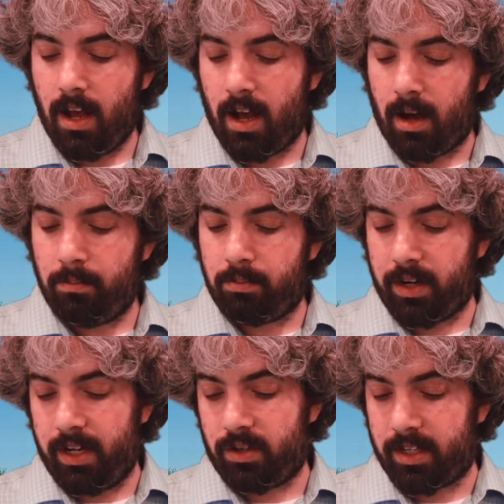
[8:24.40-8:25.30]
Um,
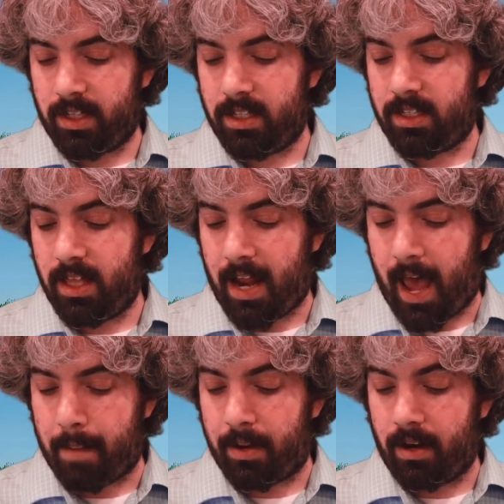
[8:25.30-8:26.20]
pretty interesting to see that
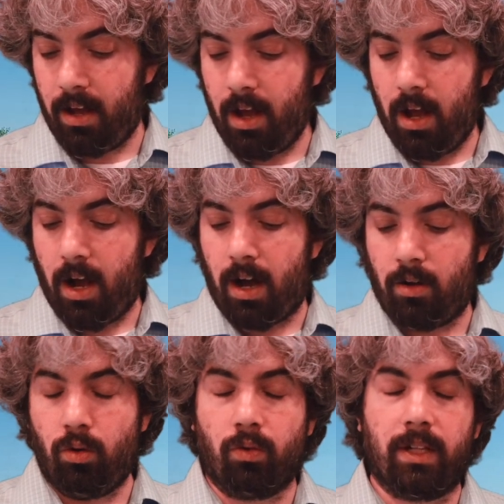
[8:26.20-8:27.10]
happen. Uh,
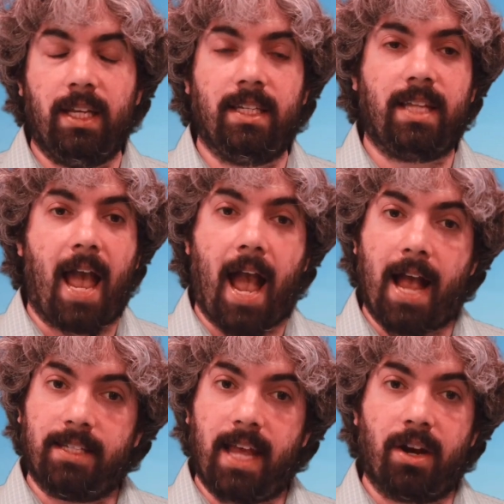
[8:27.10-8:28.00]
Google released
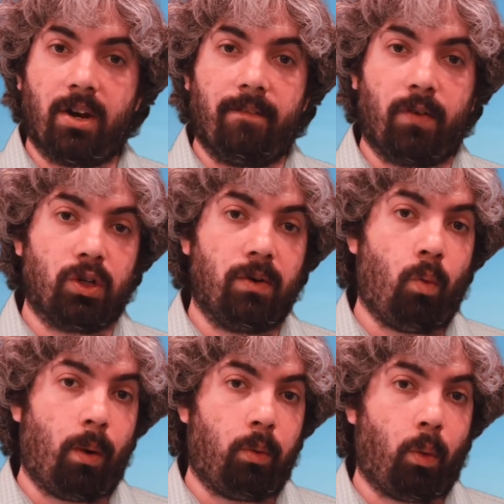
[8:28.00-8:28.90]
Ads Editor version
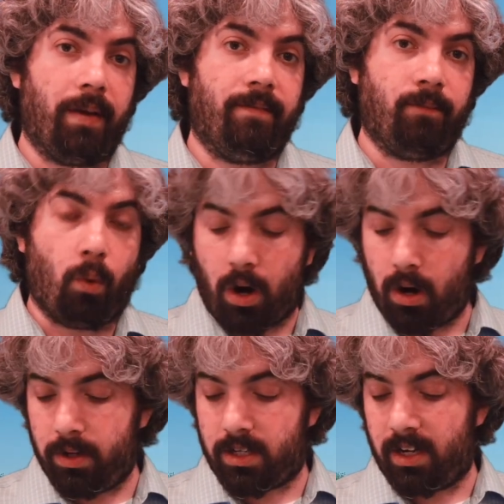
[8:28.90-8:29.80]
one point four,
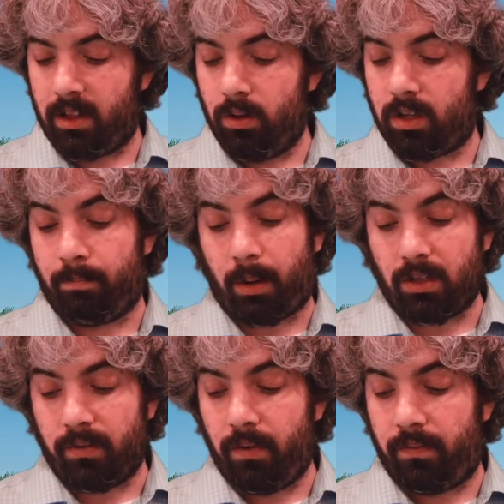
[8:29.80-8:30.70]
which includes a
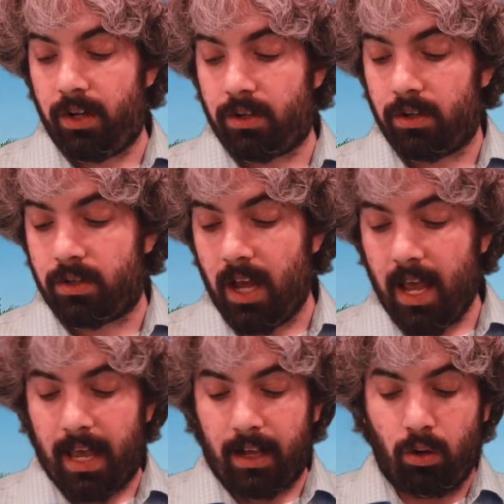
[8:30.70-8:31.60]
bunch of new features,
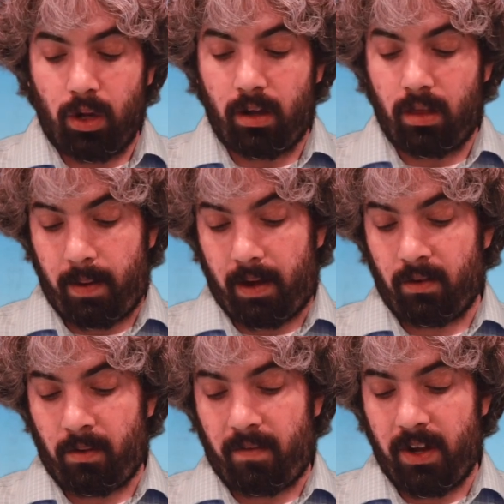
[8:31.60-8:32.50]
including the big
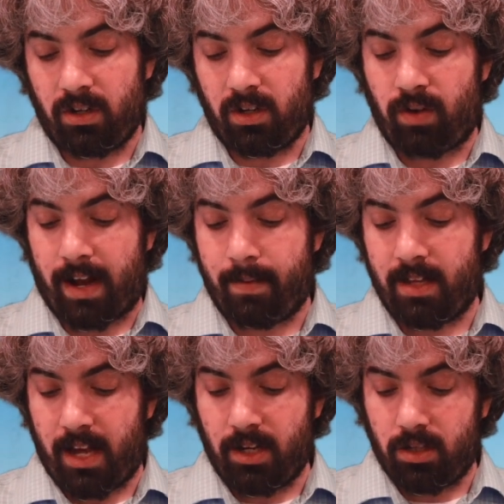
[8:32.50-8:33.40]
feature is
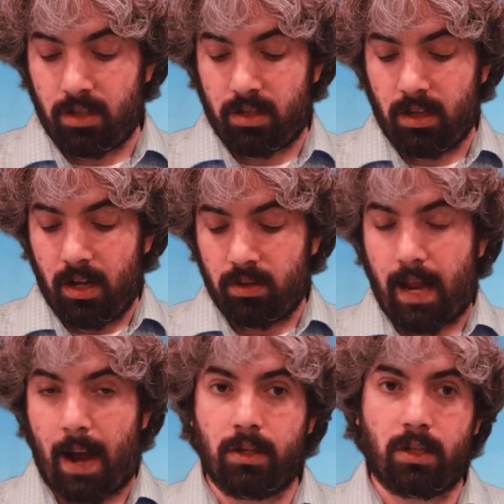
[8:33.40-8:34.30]
recommendations. So
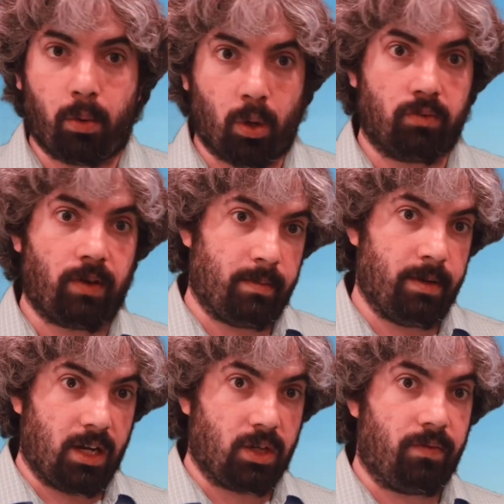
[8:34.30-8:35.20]
now it supports
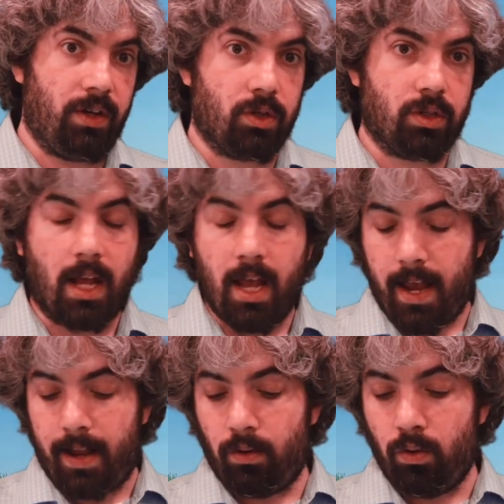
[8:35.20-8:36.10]
recommendation features
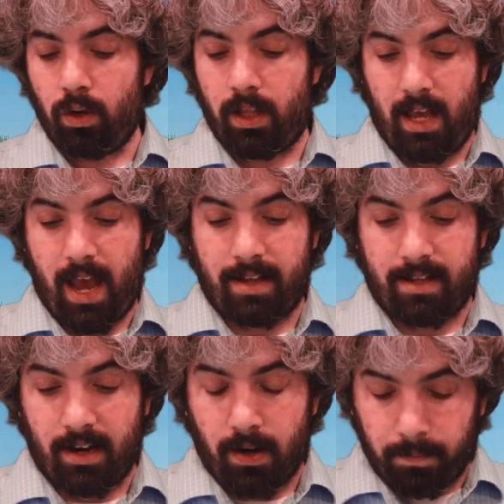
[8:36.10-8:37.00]
in Google in the Ads
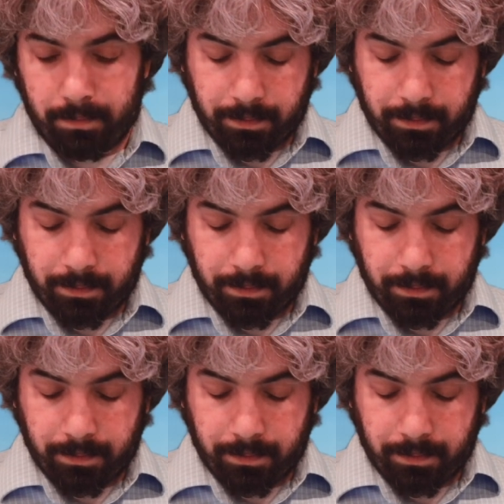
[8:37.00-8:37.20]
Editor.